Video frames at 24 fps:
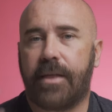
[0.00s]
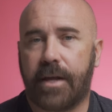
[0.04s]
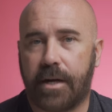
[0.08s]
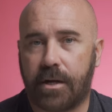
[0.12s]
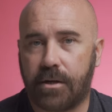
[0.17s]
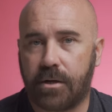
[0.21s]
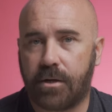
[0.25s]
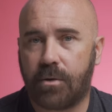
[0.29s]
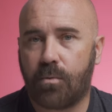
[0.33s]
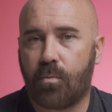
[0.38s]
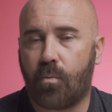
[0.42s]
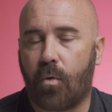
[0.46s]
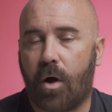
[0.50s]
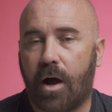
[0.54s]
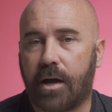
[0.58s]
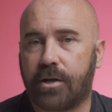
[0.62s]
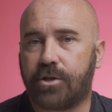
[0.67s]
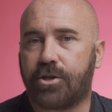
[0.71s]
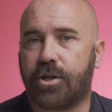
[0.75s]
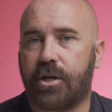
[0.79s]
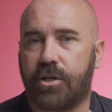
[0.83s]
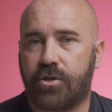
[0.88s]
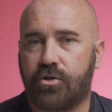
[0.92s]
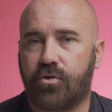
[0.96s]
Then I'll
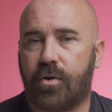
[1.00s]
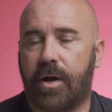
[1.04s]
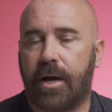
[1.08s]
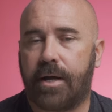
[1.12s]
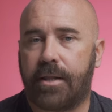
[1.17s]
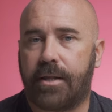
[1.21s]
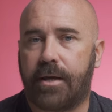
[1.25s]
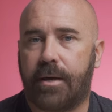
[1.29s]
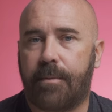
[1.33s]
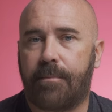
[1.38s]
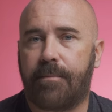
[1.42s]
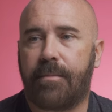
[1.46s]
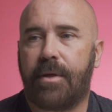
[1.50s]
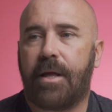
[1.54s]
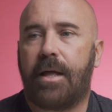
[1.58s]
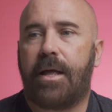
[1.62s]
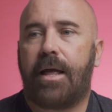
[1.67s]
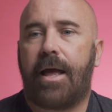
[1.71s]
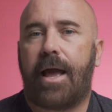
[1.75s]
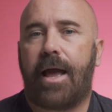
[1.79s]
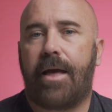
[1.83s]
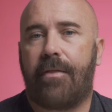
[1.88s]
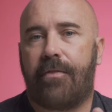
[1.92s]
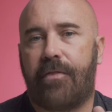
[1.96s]
wash and dry them,
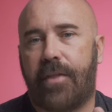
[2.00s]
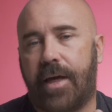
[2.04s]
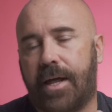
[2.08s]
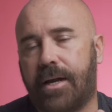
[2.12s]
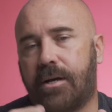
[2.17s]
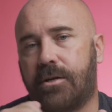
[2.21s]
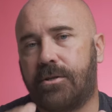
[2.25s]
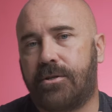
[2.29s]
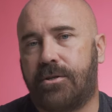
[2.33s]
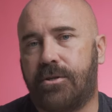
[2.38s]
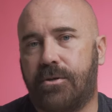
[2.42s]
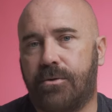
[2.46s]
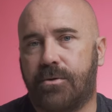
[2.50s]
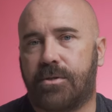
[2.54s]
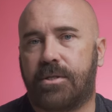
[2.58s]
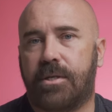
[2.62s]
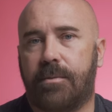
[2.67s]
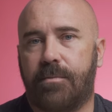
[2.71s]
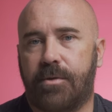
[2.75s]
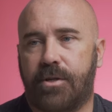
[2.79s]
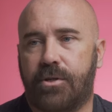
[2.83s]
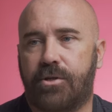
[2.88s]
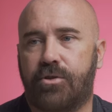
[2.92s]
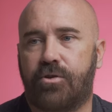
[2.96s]
and then I'll do
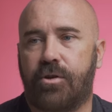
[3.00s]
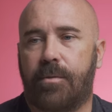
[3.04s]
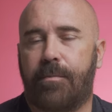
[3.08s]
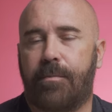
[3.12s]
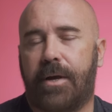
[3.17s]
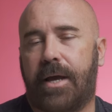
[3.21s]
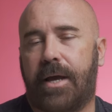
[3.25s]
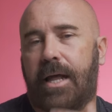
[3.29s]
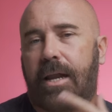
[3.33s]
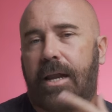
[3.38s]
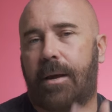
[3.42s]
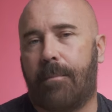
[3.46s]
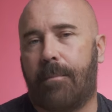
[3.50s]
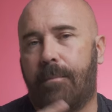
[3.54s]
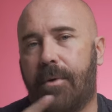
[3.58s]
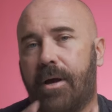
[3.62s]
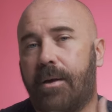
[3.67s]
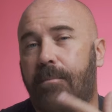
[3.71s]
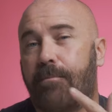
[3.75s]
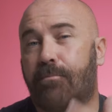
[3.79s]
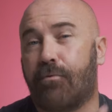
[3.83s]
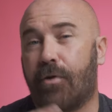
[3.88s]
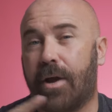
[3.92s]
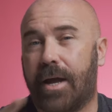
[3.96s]
some of the stripping, and I
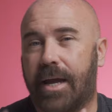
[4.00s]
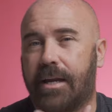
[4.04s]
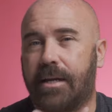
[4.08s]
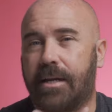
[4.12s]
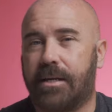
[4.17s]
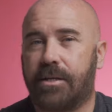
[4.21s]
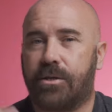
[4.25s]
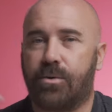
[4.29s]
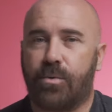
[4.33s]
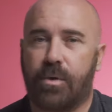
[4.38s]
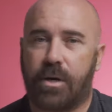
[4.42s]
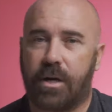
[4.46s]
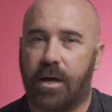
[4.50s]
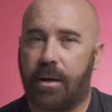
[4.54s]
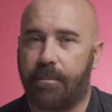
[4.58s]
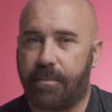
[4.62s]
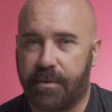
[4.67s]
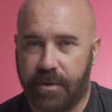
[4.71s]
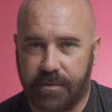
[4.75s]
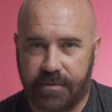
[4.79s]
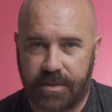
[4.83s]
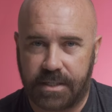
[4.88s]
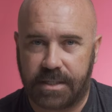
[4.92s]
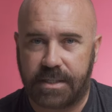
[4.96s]
might break it into a
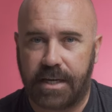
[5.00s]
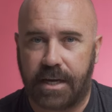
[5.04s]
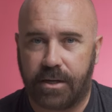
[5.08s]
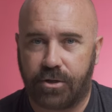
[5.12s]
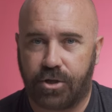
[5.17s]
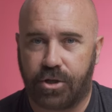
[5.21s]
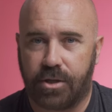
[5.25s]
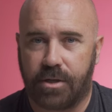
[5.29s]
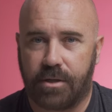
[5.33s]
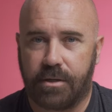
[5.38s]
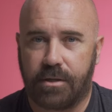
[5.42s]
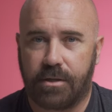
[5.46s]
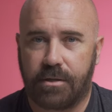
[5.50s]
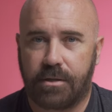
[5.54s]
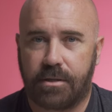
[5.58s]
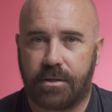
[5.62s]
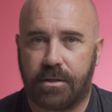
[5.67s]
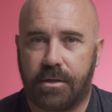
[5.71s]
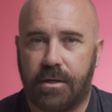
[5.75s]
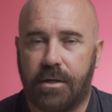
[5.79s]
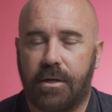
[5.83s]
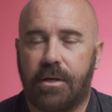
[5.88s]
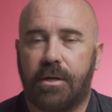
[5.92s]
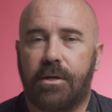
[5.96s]
couple of
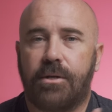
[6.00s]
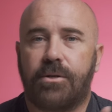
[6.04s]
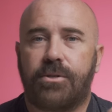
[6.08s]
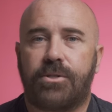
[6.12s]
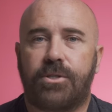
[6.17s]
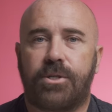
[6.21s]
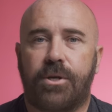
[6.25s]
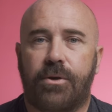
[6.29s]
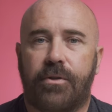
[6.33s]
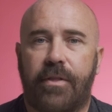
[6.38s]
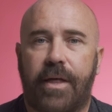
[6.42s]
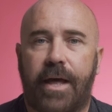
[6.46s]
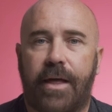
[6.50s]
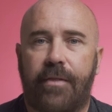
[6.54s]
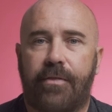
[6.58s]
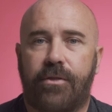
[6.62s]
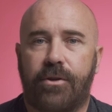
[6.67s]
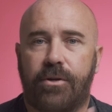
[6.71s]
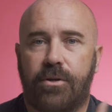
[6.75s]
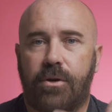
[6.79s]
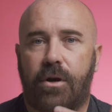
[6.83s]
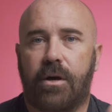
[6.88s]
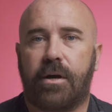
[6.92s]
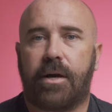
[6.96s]
sessions so that
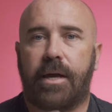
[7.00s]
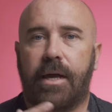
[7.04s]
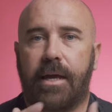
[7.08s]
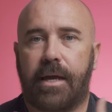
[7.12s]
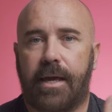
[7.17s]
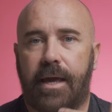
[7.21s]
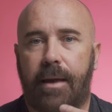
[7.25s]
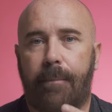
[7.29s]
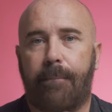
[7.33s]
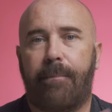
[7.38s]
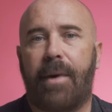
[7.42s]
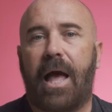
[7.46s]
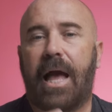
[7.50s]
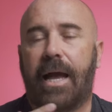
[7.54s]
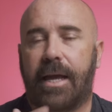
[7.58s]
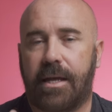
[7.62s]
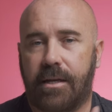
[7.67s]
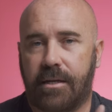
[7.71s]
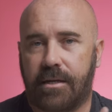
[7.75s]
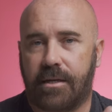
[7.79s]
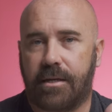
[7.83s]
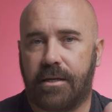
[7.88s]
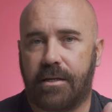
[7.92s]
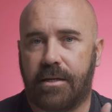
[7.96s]
the dog can get back
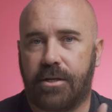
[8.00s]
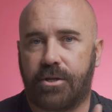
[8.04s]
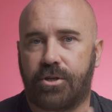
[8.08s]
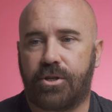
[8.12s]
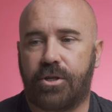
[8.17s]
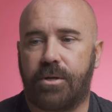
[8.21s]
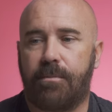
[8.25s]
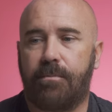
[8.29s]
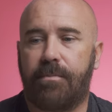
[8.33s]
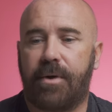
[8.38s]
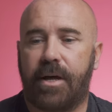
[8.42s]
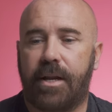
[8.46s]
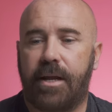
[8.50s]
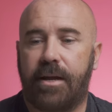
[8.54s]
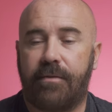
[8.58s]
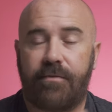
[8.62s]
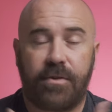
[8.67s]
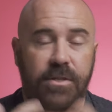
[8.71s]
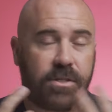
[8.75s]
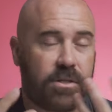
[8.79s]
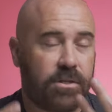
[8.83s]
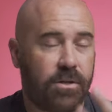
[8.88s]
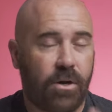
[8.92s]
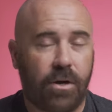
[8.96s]
into condition. But if
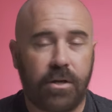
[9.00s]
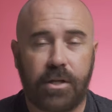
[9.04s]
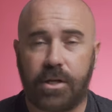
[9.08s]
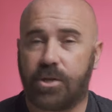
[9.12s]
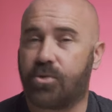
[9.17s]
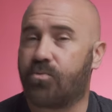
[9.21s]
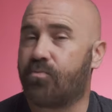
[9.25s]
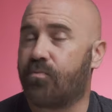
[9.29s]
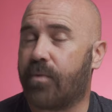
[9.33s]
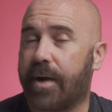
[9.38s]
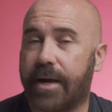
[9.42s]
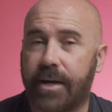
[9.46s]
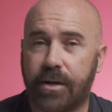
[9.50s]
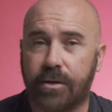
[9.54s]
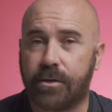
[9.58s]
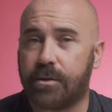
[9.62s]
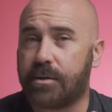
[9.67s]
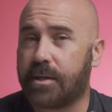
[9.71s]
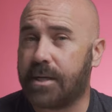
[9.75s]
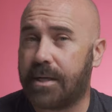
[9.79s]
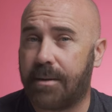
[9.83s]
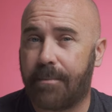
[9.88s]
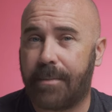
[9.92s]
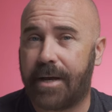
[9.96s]
it's a dog that's
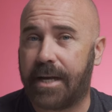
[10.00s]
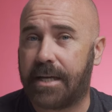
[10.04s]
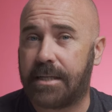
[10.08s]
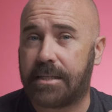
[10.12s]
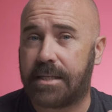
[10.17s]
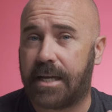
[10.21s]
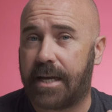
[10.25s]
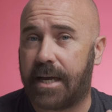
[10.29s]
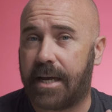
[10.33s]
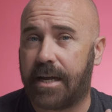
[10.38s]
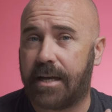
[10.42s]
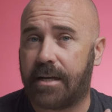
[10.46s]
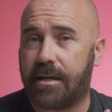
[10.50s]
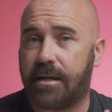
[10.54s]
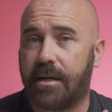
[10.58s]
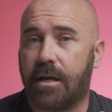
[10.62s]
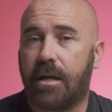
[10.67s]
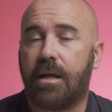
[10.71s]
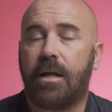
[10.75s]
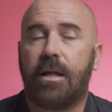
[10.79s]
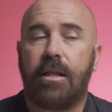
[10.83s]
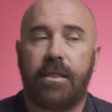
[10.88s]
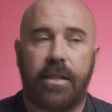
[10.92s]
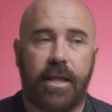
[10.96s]
regularly maintained,
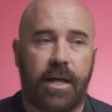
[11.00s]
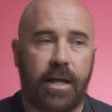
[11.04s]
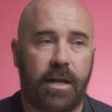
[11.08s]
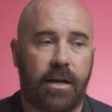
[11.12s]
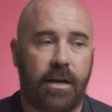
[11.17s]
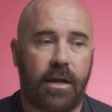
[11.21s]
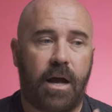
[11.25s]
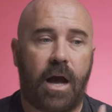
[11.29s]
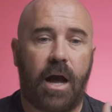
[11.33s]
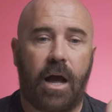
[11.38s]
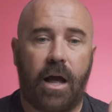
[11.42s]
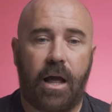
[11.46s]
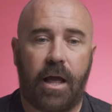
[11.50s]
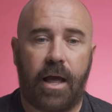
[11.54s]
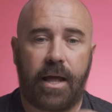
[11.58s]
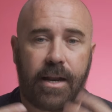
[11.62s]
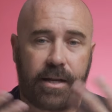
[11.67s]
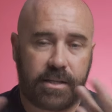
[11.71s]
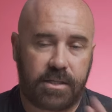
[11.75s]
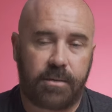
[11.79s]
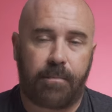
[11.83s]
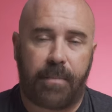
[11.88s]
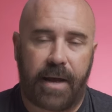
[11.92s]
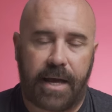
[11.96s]
then, and
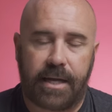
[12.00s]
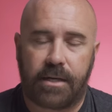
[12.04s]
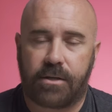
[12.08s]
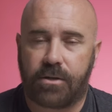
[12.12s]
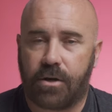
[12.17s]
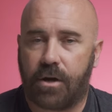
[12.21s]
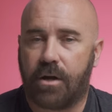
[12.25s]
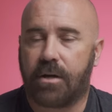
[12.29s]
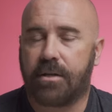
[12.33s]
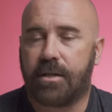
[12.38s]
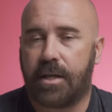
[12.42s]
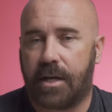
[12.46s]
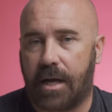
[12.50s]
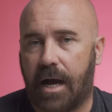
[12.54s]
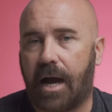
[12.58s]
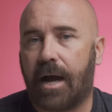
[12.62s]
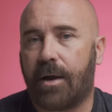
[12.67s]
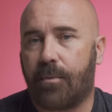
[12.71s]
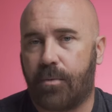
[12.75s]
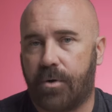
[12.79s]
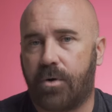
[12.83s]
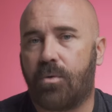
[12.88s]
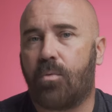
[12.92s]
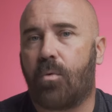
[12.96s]
it's a pet dog, then
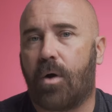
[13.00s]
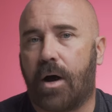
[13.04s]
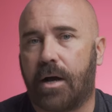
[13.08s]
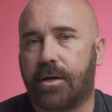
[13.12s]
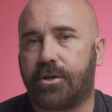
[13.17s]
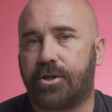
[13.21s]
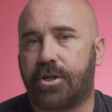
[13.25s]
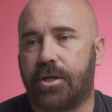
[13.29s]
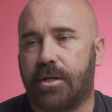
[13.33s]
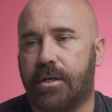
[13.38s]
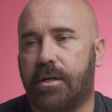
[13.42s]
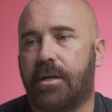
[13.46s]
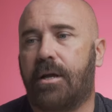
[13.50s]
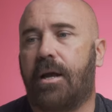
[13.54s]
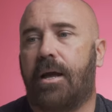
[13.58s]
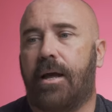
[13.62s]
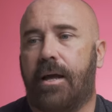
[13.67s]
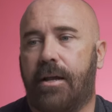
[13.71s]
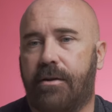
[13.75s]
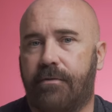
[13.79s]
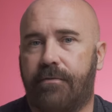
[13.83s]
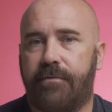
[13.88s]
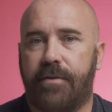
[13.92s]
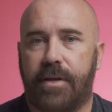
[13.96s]
I will wash it
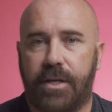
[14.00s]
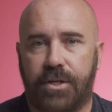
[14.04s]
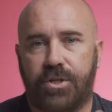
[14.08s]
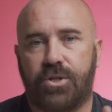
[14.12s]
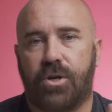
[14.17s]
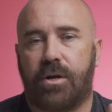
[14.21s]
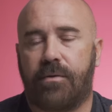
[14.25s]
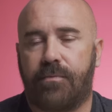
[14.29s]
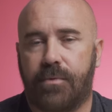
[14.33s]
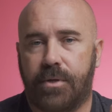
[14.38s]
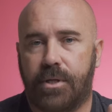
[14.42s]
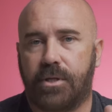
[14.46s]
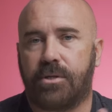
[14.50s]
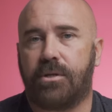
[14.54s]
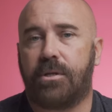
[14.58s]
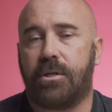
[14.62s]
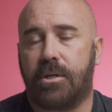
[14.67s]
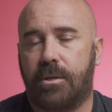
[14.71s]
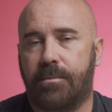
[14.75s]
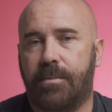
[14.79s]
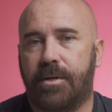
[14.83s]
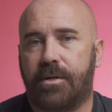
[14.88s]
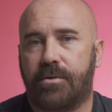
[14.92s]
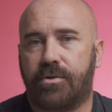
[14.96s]
and finish off with a
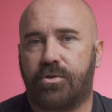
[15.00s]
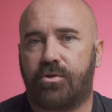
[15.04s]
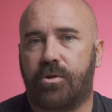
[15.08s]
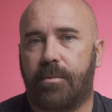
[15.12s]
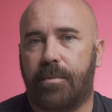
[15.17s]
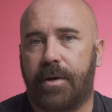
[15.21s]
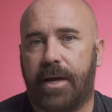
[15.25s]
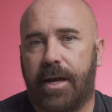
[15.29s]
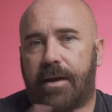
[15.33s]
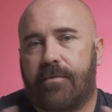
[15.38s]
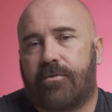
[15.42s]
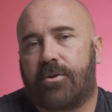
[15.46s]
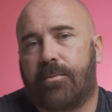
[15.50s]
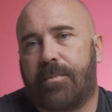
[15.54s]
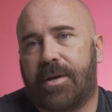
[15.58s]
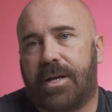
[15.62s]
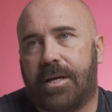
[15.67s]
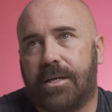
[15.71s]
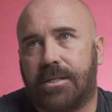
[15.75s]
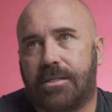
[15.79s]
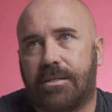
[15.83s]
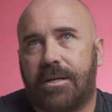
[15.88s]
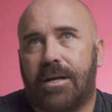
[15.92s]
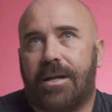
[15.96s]
little bit of stripping after,
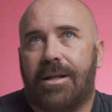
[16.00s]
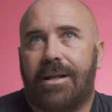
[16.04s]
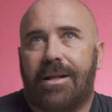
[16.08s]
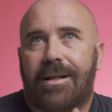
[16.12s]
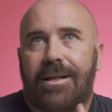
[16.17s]
because